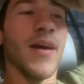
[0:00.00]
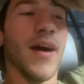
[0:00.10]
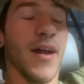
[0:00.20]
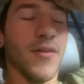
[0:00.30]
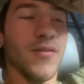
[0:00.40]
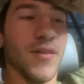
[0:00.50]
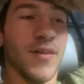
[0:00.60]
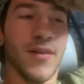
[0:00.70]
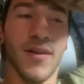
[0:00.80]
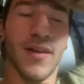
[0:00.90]
I don't,
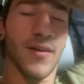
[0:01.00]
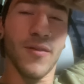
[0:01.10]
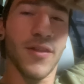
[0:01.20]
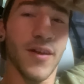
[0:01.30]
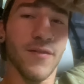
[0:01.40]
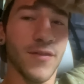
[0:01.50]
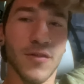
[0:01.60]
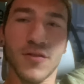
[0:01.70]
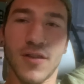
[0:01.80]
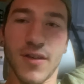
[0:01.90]
I don't think it
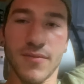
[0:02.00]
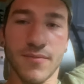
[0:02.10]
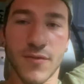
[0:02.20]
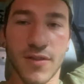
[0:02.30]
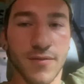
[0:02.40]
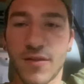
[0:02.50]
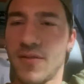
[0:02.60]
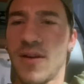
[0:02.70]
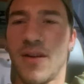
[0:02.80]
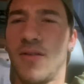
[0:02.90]
feels right. Doesn't feel
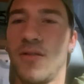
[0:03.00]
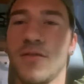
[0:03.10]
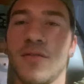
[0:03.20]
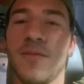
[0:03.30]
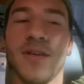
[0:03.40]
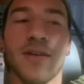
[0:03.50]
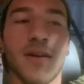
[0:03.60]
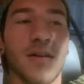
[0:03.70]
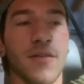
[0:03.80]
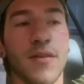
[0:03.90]
right at all to me. I
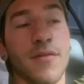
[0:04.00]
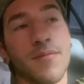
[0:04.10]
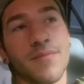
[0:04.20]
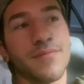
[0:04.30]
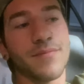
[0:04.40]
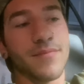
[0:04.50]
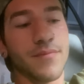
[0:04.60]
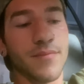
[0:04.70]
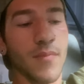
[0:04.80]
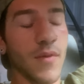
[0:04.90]
don't know.
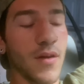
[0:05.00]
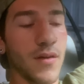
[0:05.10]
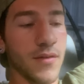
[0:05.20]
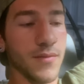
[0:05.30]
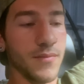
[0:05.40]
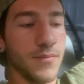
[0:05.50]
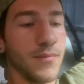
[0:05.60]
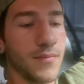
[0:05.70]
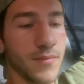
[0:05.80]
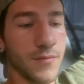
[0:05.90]
Um,
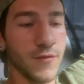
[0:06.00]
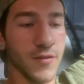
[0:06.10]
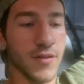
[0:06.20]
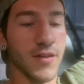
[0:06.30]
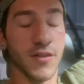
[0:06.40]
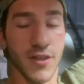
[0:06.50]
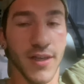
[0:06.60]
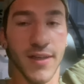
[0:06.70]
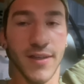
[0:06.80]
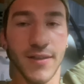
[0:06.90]
feels kind of
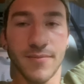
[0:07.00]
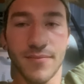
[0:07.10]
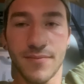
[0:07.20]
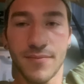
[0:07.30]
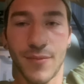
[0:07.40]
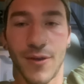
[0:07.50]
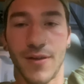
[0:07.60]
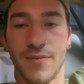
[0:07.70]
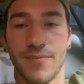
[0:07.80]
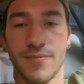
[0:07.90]
janky, but
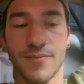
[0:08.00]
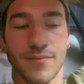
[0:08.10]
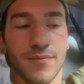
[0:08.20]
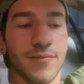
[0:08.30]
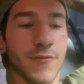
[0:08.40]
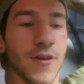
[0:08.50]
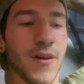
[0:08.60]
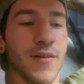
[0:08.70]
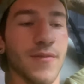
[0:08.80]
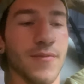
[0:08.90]
yeah
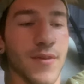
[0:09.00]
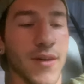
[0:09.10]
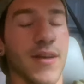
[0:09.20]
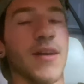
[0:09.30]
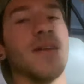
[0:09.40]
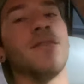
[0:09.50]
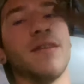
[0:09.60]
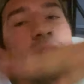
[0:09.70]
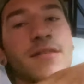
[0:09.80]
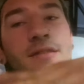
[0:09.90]
like it kind of
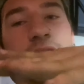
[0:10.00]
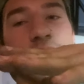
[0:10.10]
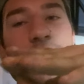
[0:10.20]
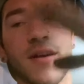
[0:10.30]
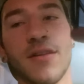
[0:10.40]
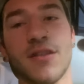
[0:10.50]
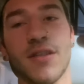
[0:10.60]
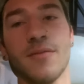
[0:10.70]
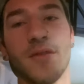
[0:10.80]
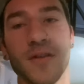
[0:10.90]
leans to the right and
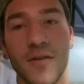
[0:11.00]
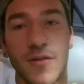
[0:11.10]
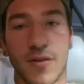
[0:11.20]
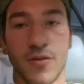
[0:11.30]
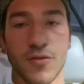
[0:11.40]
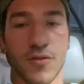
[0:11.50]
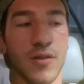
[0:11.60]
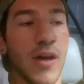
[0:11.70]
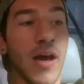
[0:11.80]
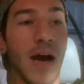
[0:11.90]
shit when you go in neutral.
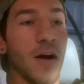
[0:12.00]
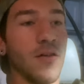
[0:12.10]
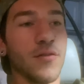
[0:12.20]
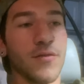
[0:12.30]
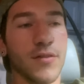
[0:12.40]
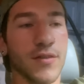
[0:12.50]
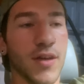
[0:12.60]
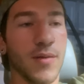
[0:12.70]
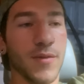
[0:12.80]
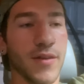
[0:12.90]
I don't know if this
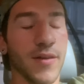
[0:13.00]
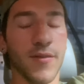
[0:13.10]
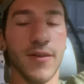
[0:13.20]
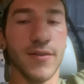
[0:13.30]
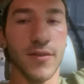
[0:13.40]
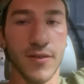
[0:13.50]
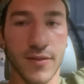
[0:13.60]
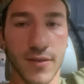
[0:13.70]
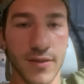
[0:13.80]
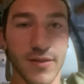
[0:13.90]
common thing on
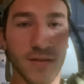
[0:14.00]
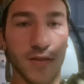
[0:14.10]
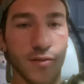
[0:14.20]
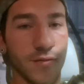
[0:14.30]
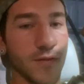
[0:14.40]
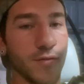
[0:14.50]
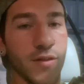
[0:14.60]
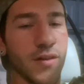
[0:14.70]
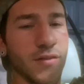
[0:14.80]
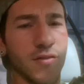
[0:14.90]
E36 is, so if you've
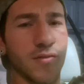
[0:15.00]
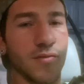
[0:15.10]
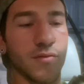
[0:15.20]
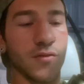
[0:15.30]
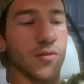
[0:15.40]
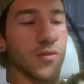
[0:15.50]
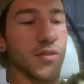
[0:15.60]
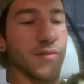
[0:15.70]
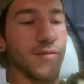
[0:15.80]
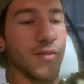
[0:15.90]
done short
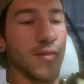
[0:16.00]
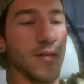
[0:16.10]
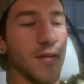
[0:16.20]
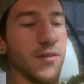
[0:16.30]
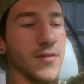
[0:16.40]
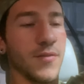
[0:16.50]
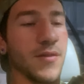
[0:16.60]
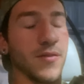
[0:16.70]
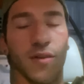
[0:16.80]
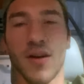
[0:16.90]
shifter, just let me know
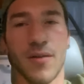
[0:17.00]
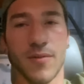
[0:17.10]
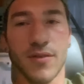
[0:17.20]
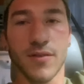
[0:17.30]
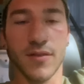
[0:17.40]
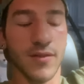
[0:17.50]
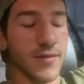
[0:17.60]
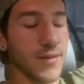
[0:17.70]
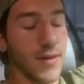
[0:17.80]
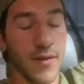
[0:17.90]
in the comments, because
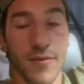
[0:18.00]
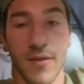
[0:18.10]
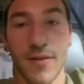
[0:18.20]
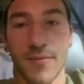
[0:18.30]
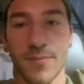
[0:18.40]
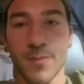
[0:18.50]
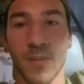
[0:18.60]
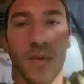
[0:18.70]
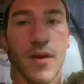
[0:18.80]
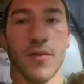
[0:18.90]
I don't know.
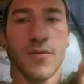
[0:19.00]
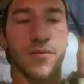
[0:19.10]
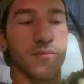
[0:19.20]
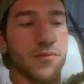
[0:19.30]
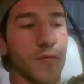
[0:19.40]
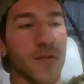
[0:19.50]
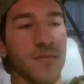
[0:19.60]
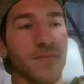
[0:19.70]
I don't want to